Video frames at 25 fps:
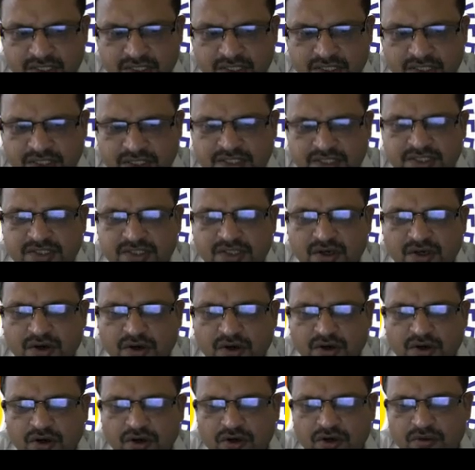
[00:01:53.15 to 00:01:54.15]
it is
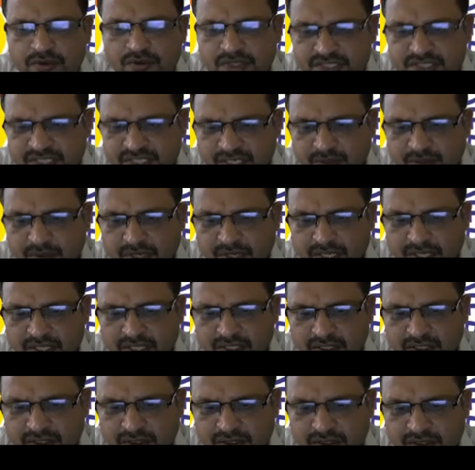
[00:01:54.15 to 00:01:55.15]
always required
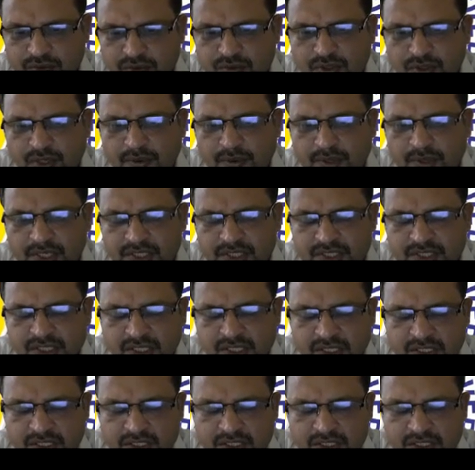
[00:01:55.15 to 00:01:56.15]
to avoid
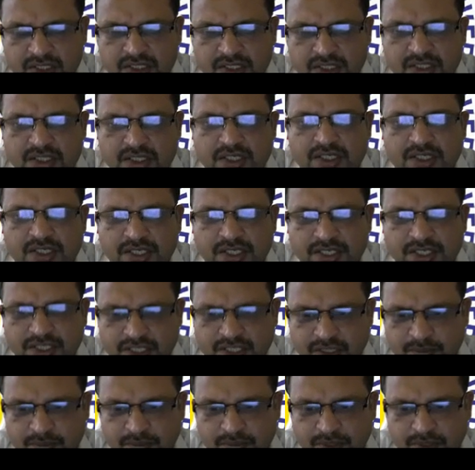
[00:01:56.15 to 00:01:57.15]
the
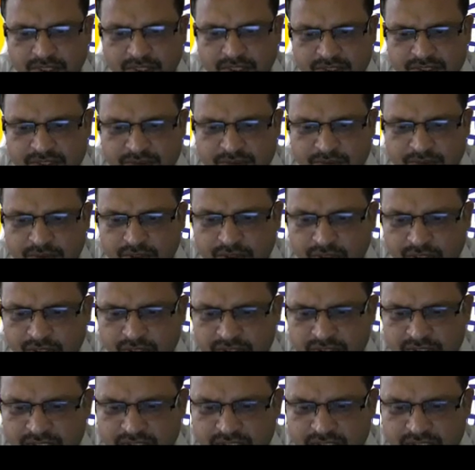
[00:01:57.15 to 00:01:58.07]
interference, because